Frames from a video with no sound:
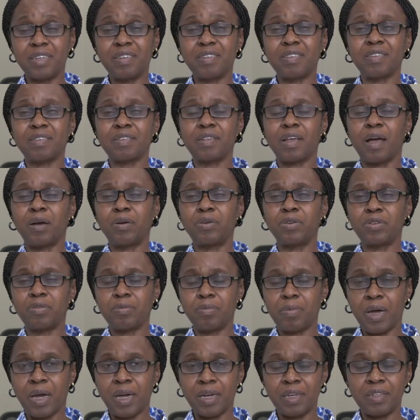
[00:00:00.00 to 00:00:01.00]
A sound
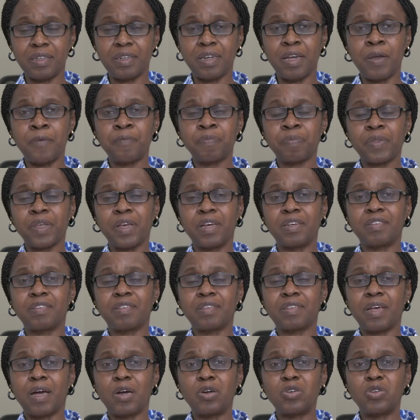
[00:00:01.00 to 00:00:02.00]
mind
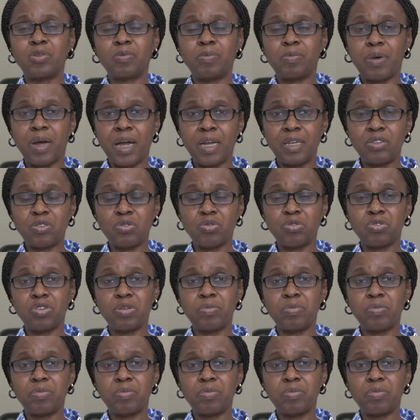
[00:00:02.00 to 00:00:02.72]
to